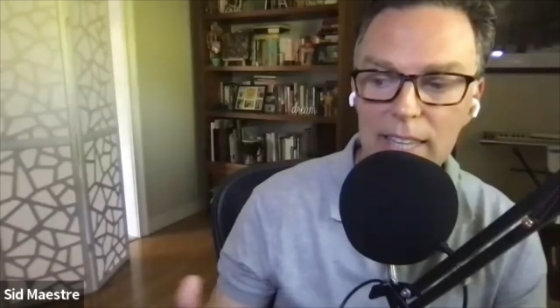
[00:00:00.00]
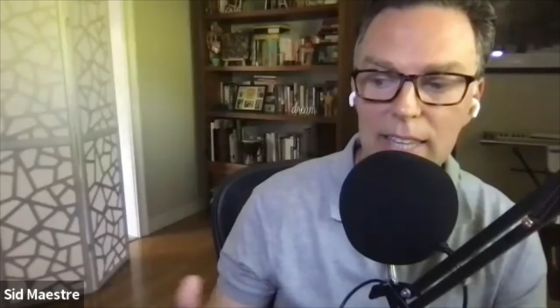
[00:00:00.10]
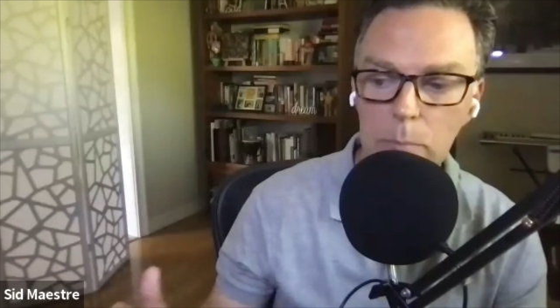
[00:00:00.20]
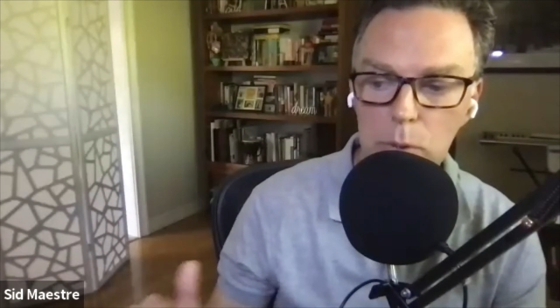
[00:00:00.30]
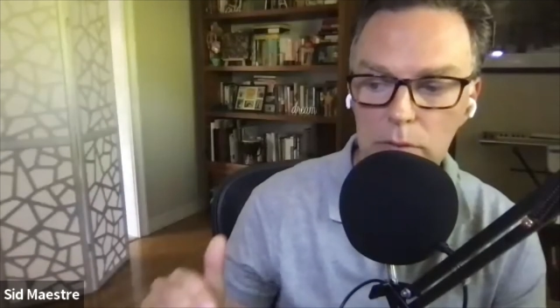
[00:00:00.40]

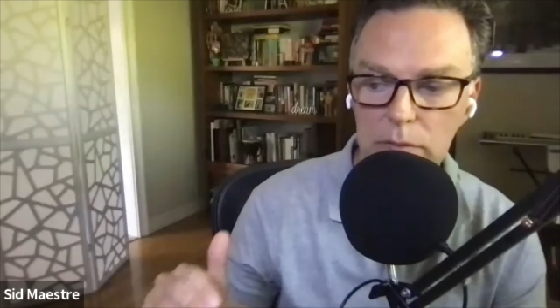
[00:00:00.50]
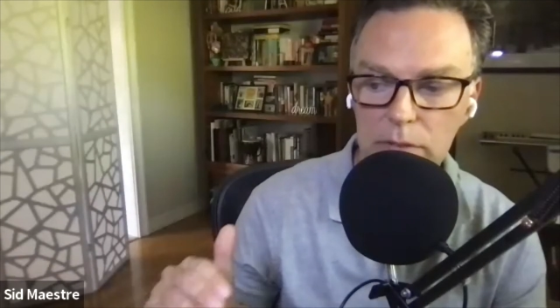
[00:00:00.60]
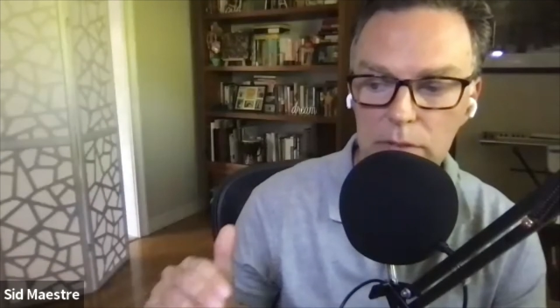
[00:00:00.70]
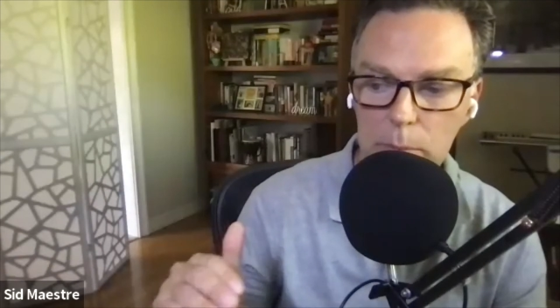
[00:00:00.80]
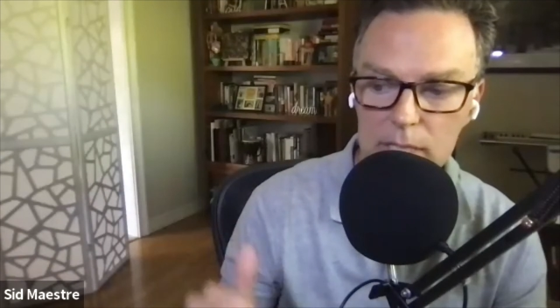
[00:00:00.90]
they moved
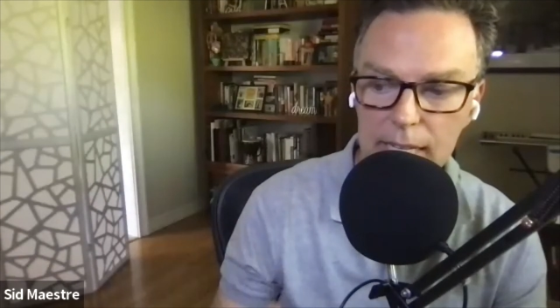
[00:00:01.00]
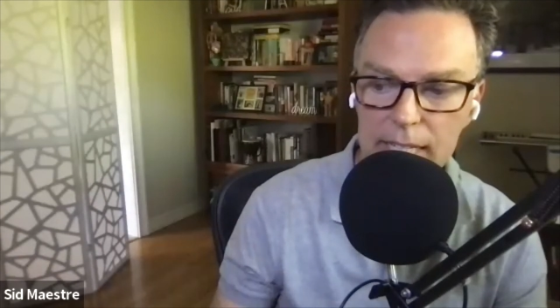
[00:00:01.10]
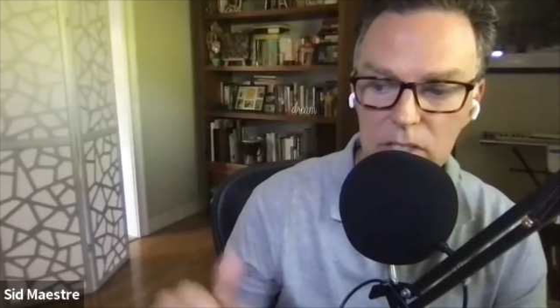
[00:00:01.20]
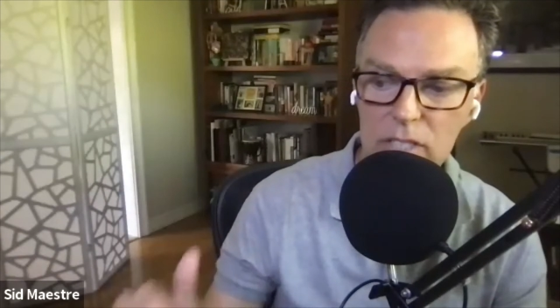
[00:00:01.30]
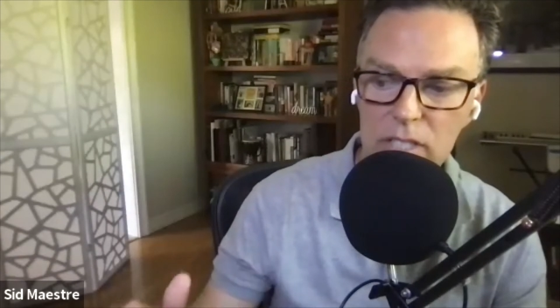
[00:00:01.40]
from
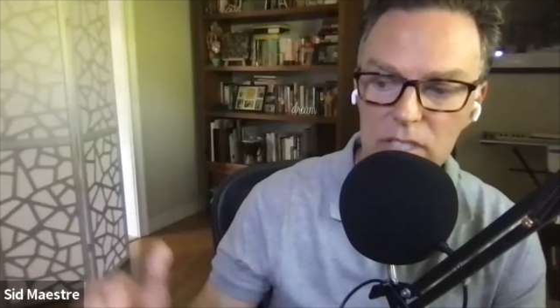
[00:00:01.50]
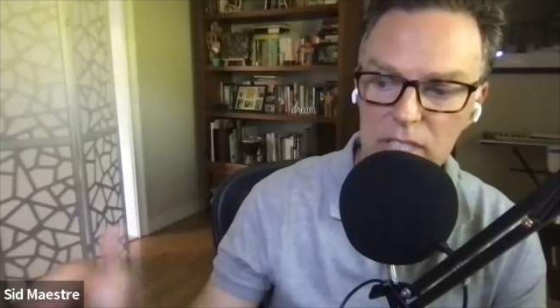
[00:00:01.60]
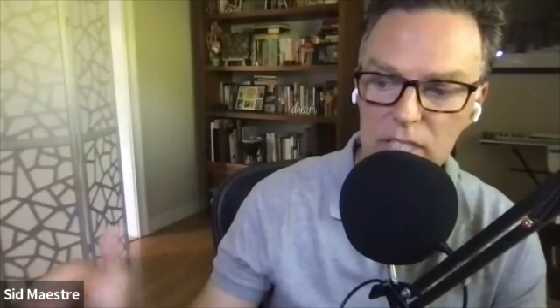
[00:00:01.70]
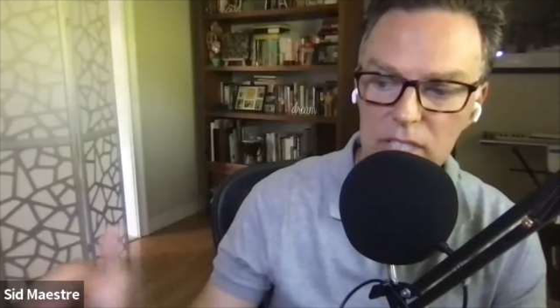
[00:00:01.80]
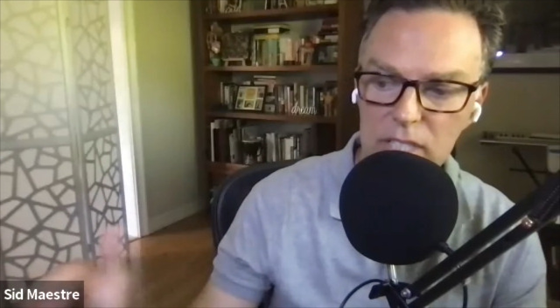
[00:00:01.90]
stage to
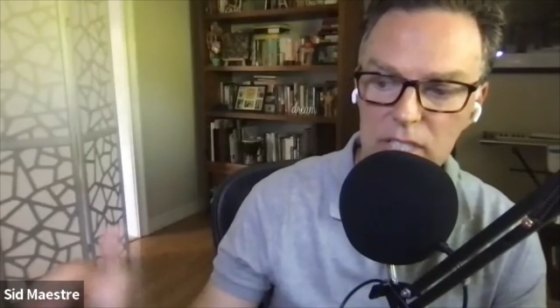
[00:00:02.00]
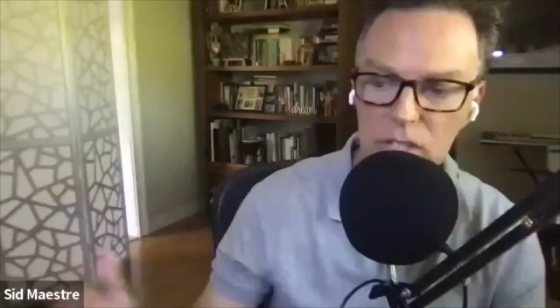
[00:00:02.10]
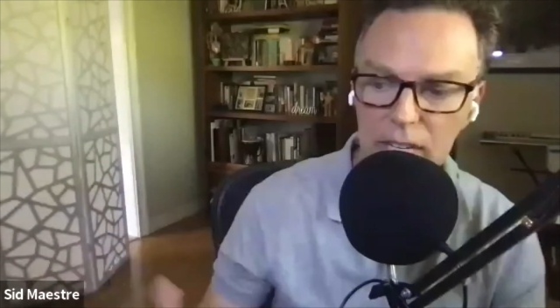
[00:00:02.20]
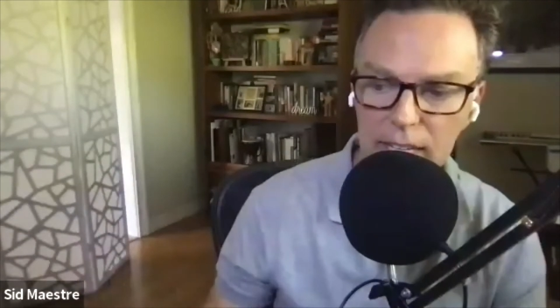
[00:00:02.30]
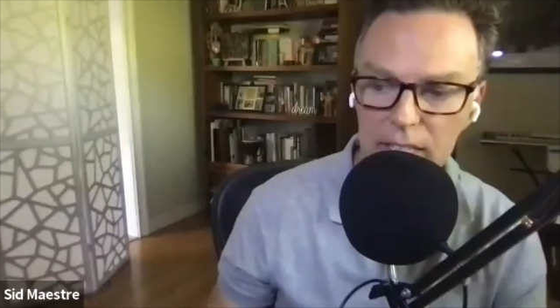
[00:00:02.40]
stage
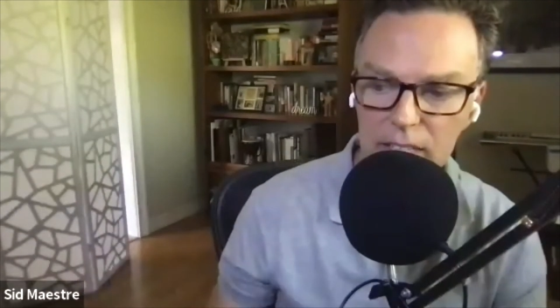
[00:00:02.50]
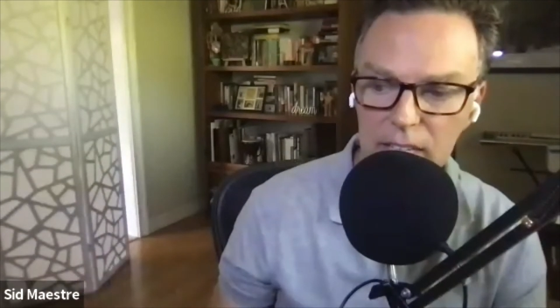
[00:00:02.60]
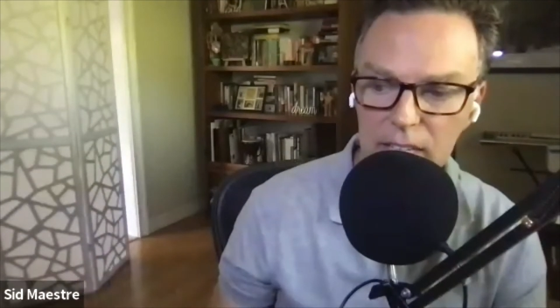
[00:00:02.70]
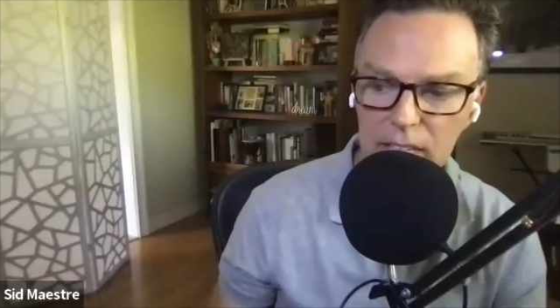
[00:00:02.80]
and